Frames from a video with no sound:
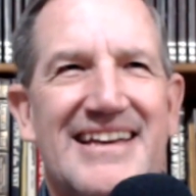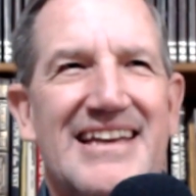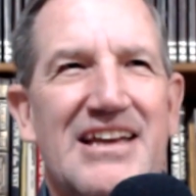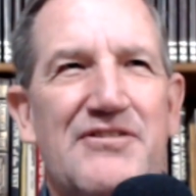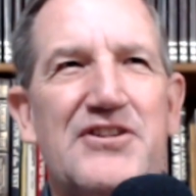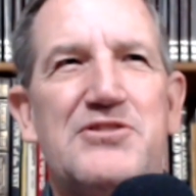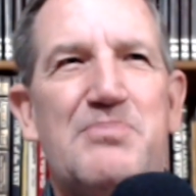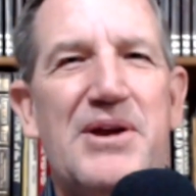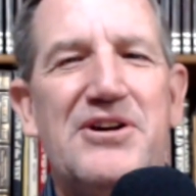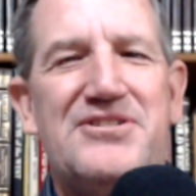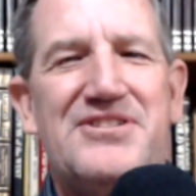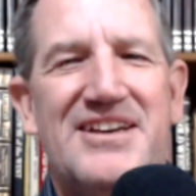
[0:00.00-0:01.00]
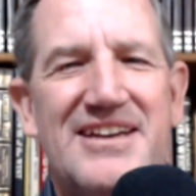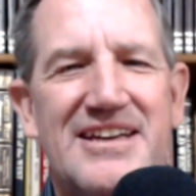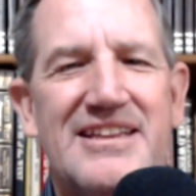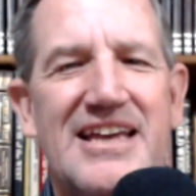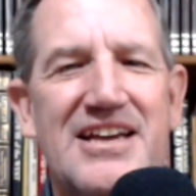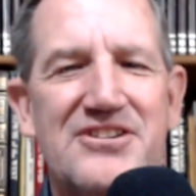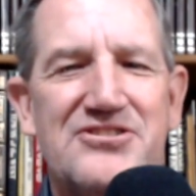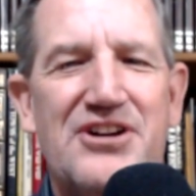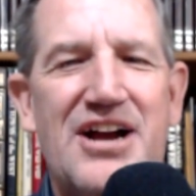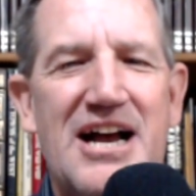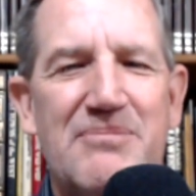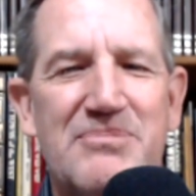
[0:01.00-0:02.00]
if his peers think it's
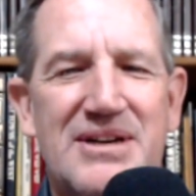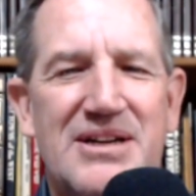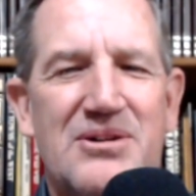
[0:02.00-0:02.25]
crap,